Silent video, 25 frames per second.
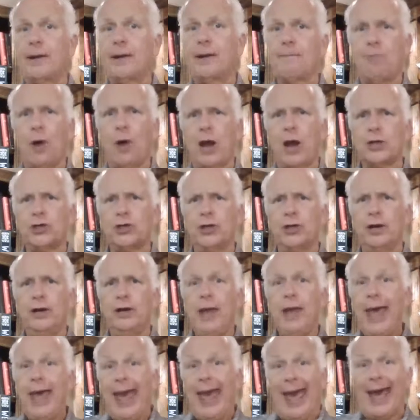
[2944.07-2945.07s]
an impression,
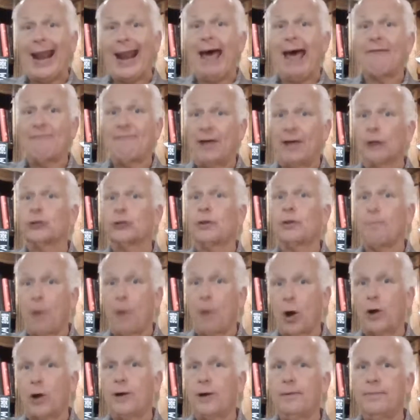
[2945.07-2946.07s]
and I felt a
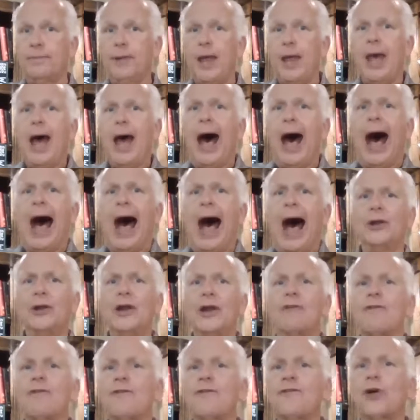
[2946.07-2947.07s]
burden. I'll
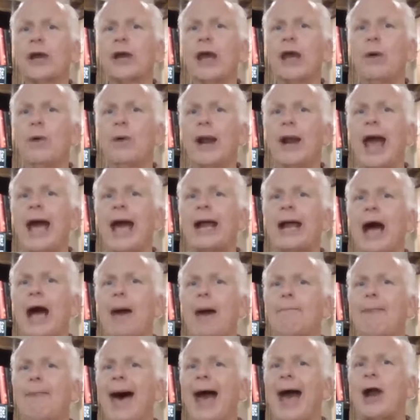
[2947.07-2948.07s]
never forget when I
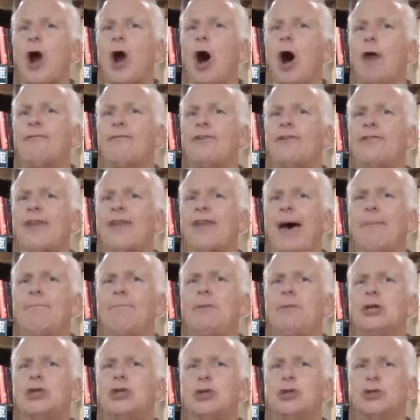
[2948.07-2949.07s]
got back off of that
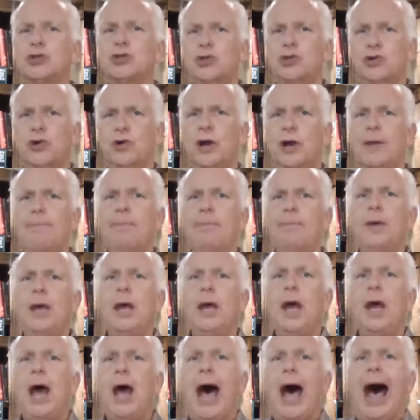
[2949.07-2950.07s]
missions trip.
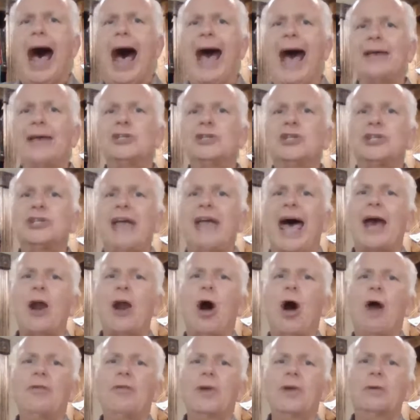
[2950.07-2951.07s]
I sat
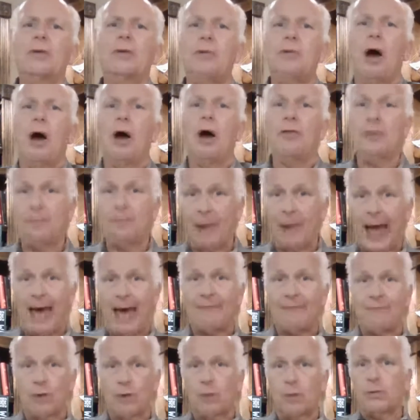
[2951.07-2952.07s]
on the
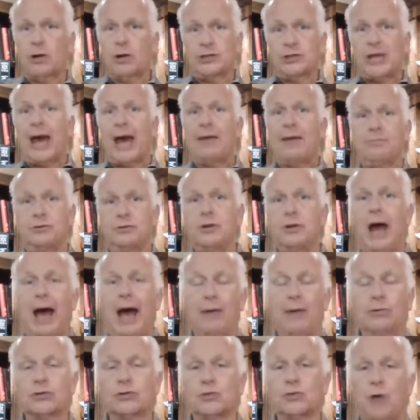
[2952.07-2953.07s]
platform because I
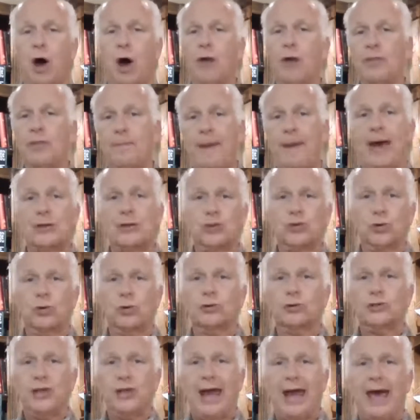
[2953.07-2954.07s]
was on the
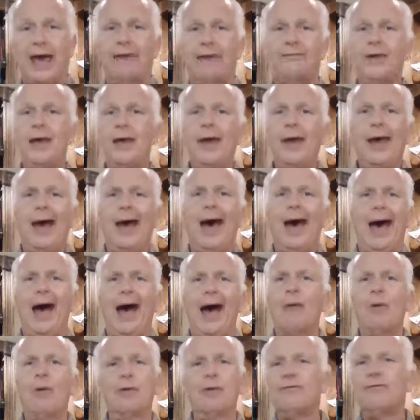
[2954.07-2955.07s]
pastoral staff.
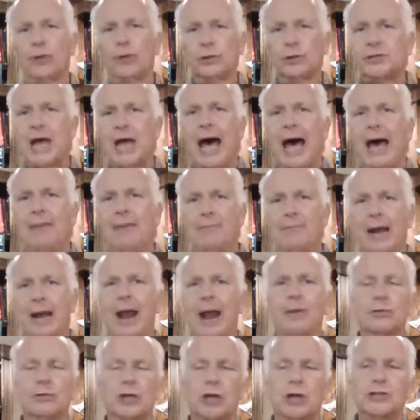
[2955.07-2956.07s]
I wasn't full time, but
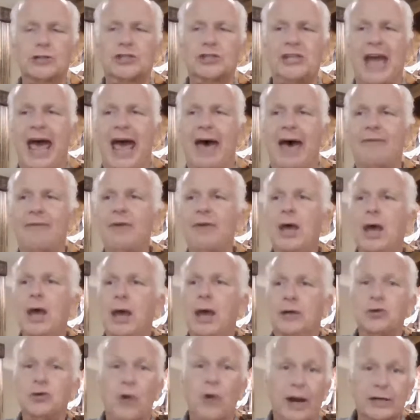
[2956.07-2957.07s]
I was on staff
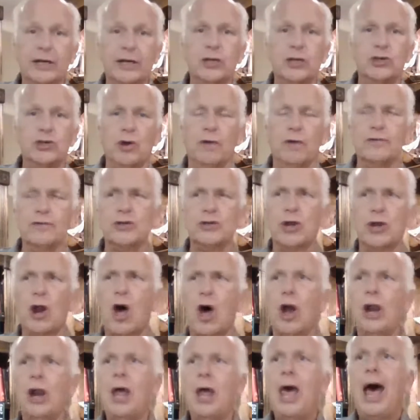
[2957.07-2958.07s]
directing service and
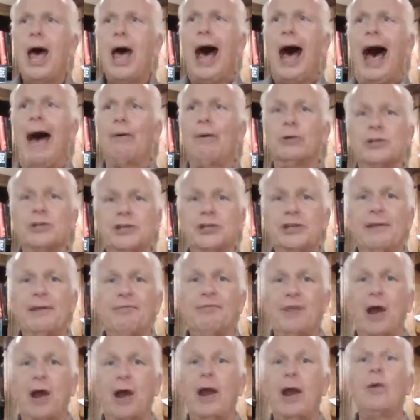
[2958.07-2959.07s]
all. I would sit
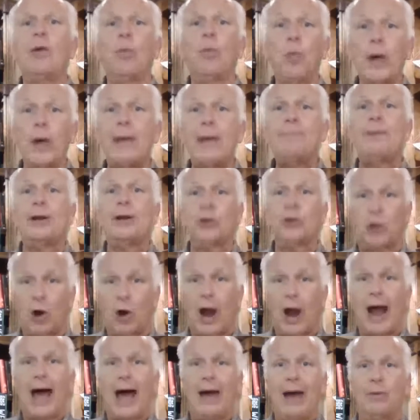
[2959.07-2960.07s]
there and weep and
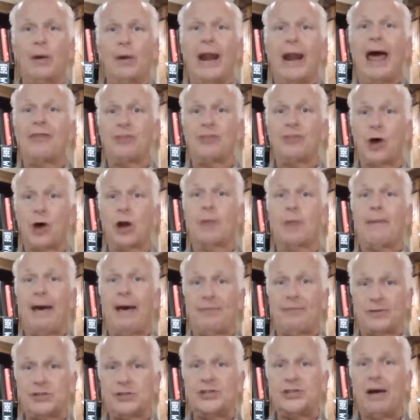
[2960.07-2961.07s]
cry when I thought
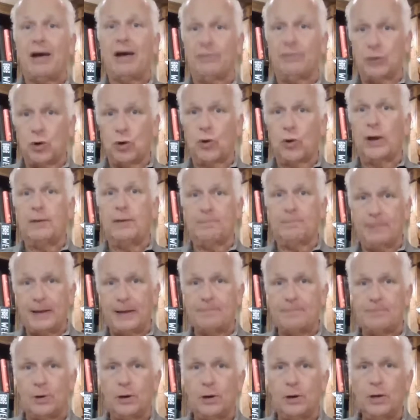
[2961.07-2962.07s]
about the Salvadorian
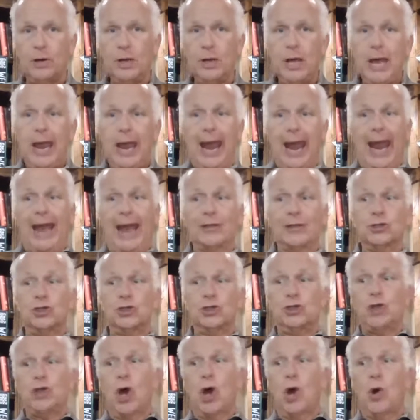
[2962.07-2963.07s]
people. And
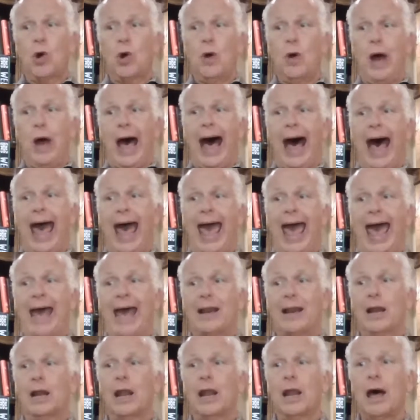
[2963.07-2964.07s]
so I
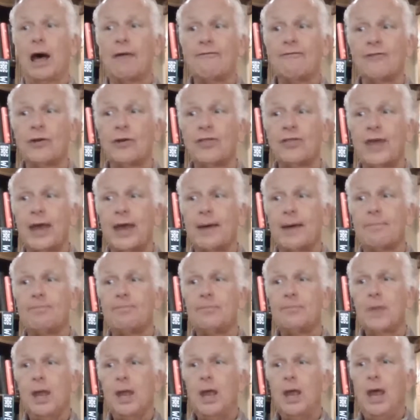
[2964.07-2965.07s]
had a love for
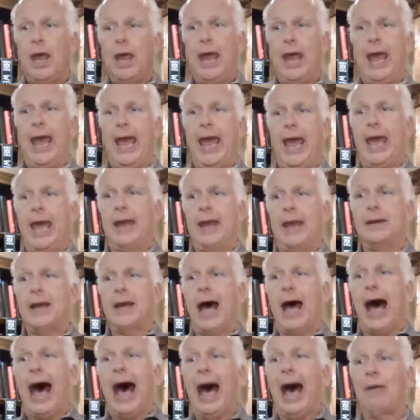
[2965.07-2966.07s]
them,
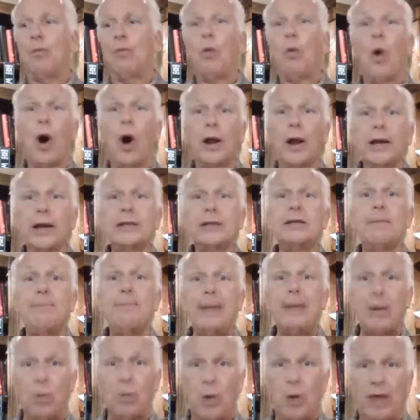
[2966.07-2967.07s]
and I wanted to
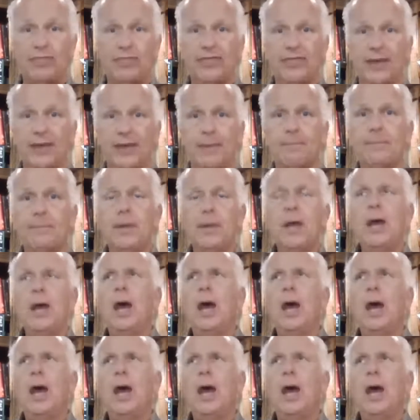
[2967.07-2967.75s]
be with them.